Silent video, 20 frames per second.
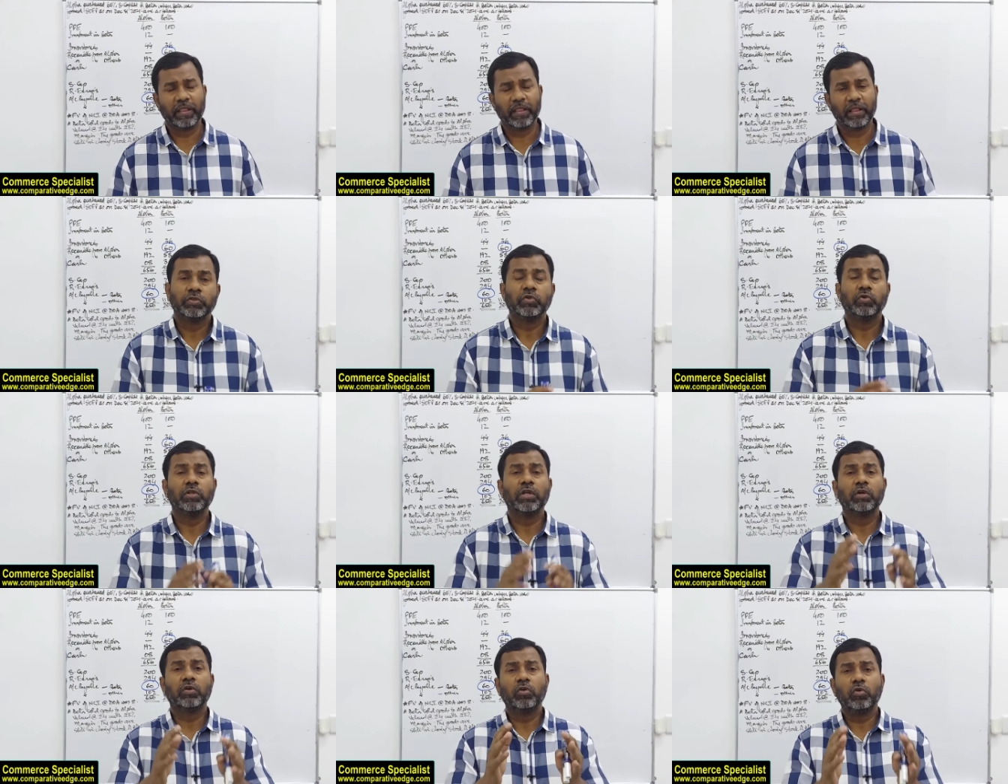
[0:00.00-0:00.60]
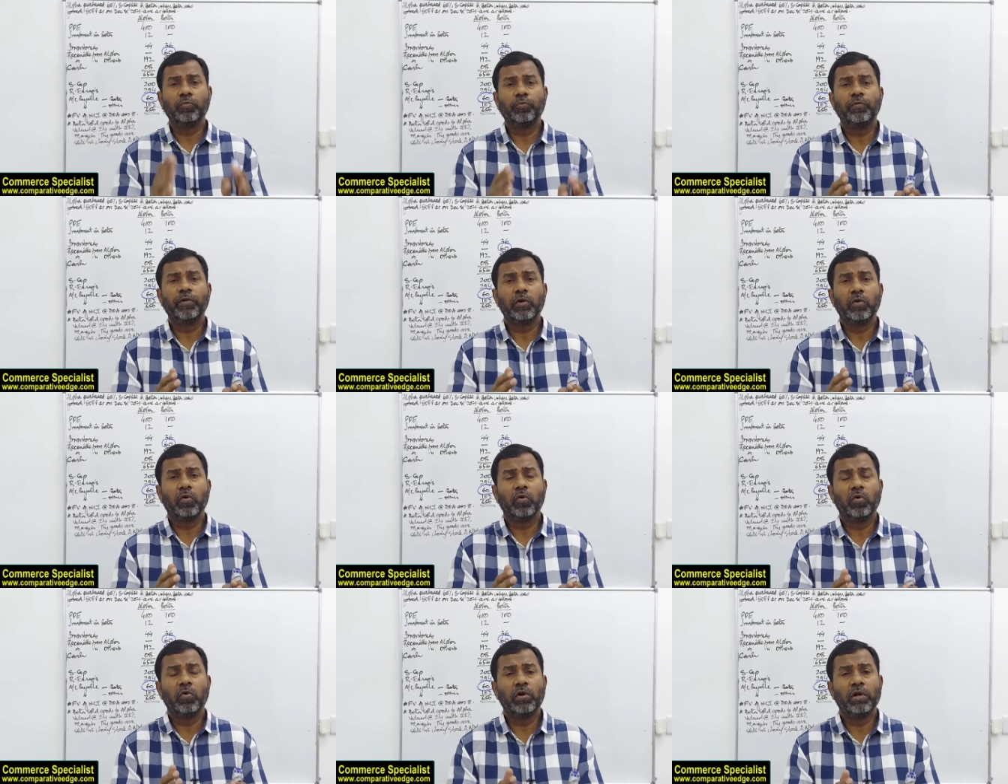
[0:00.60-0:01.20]
So the group
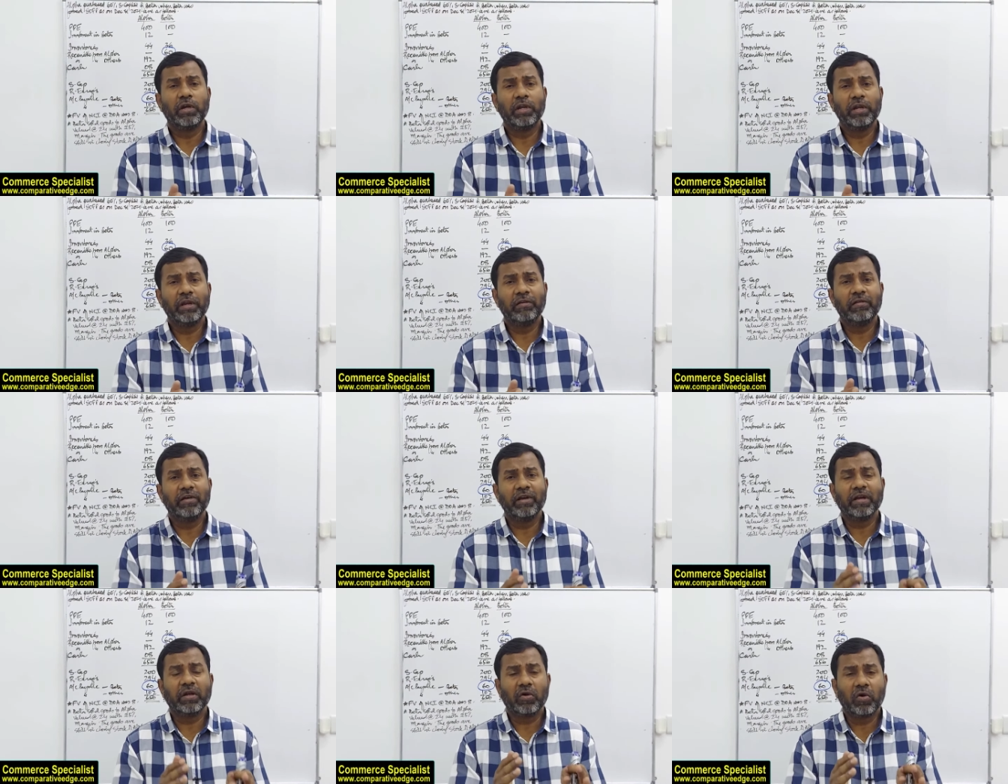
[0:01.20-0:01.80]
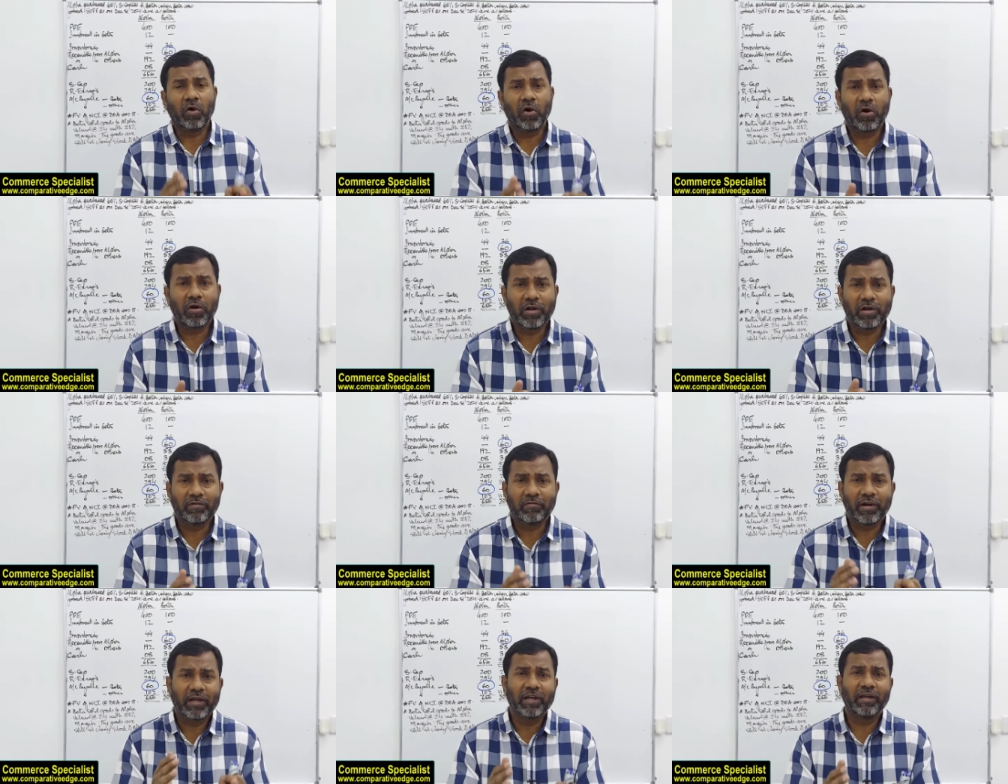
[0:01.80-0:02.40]
will only record
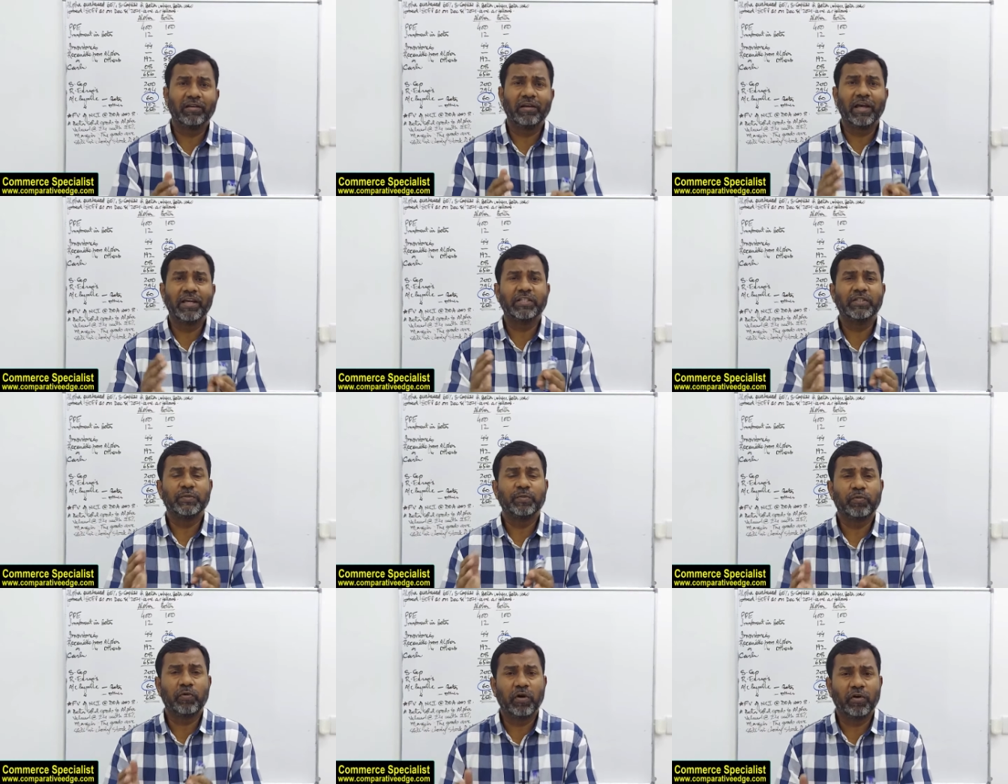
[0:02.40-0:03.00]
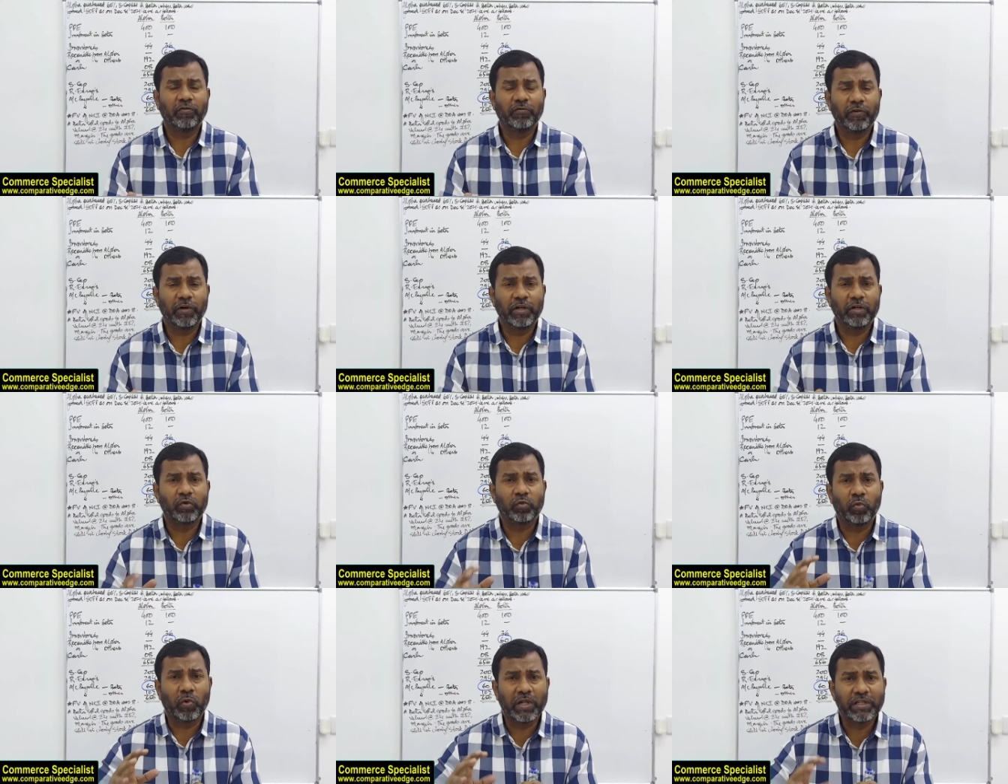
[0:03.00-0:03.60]
and recognize
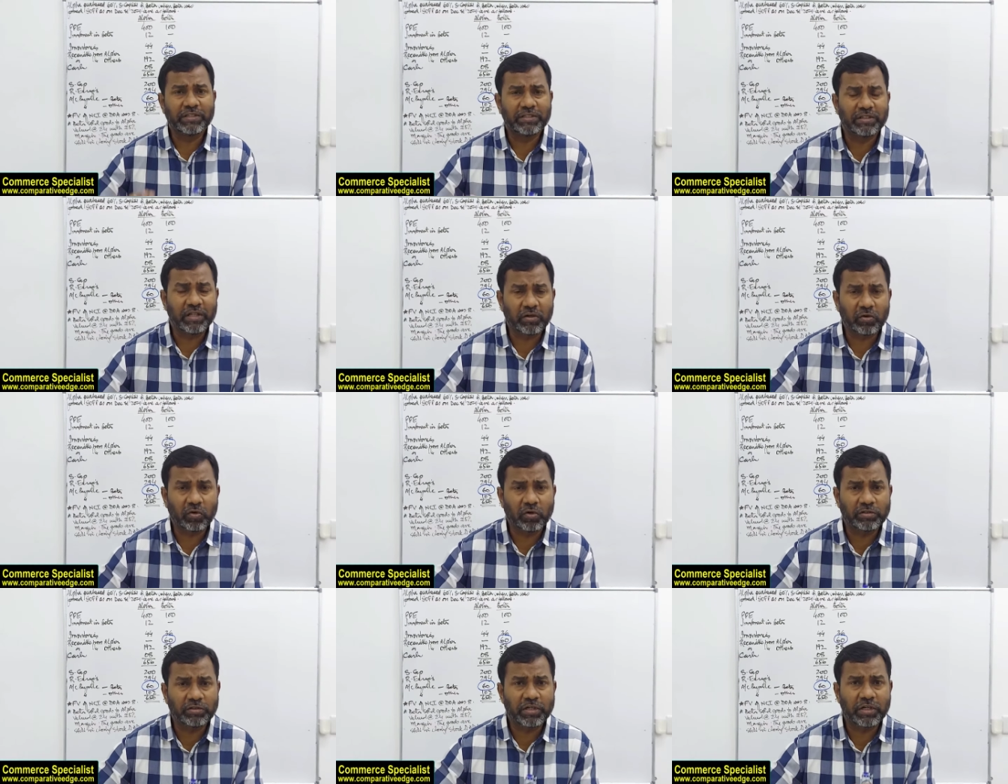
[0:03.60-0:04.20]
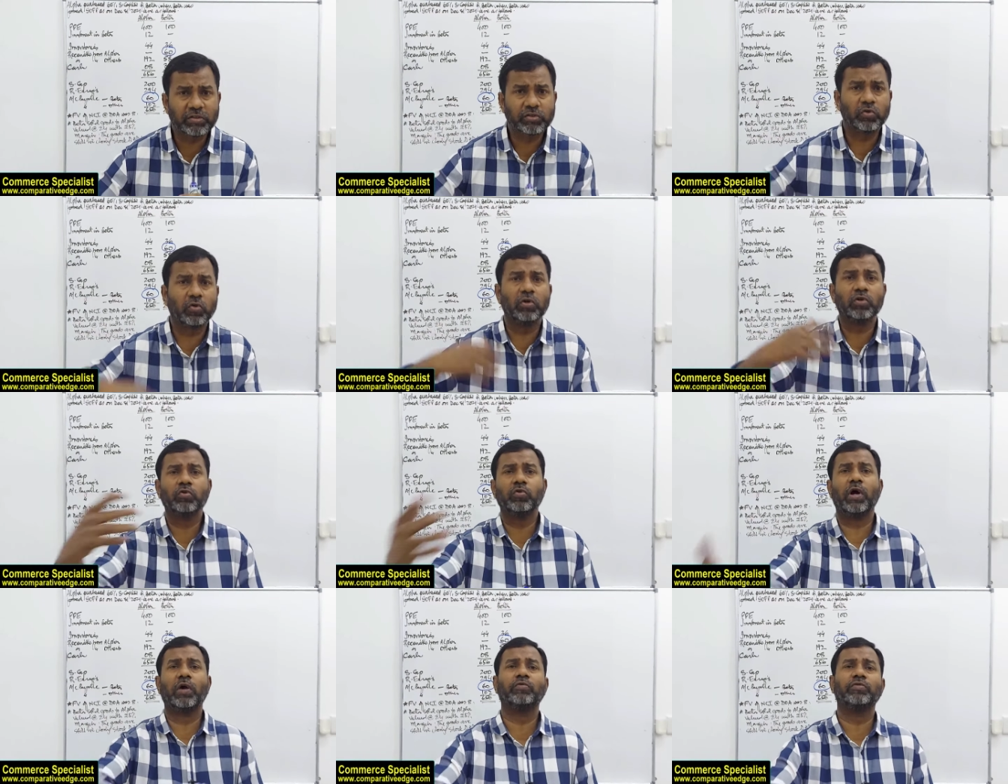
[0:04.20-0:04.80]
profit once the goods are
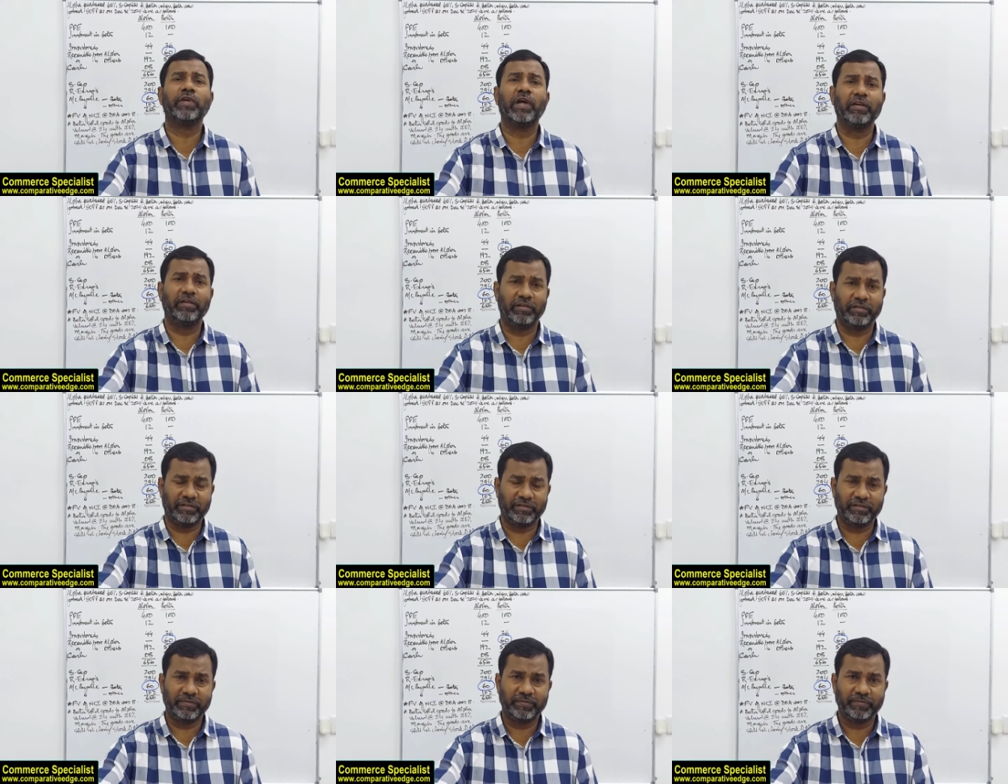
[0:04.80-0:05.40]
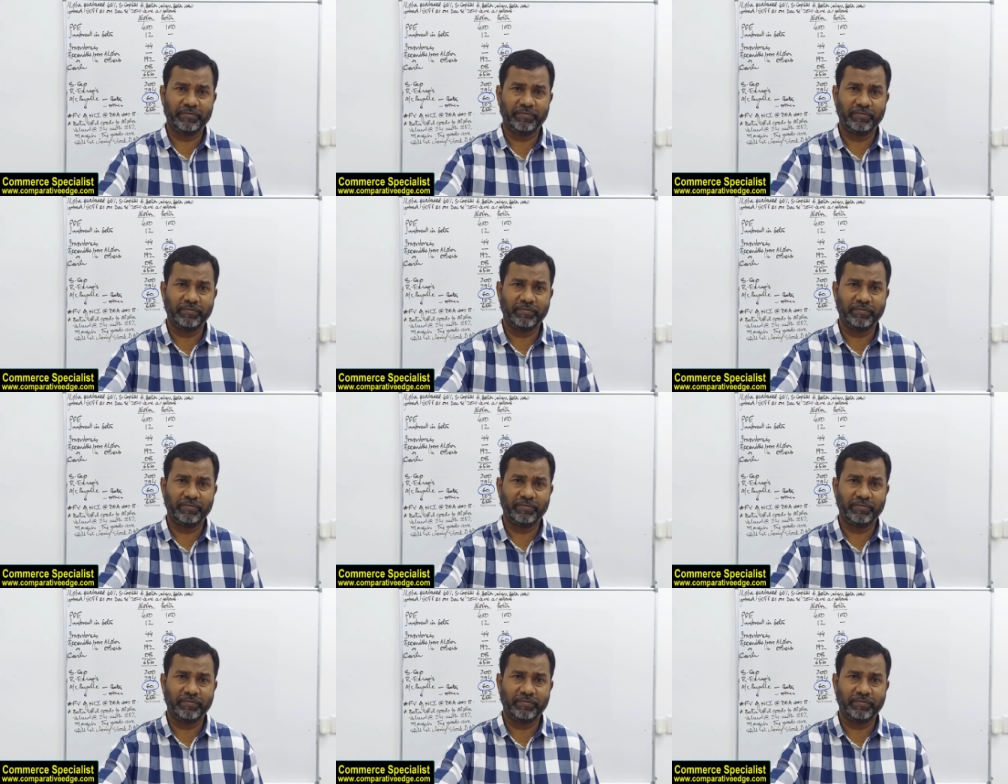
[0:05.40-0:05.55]
sold to outsiders.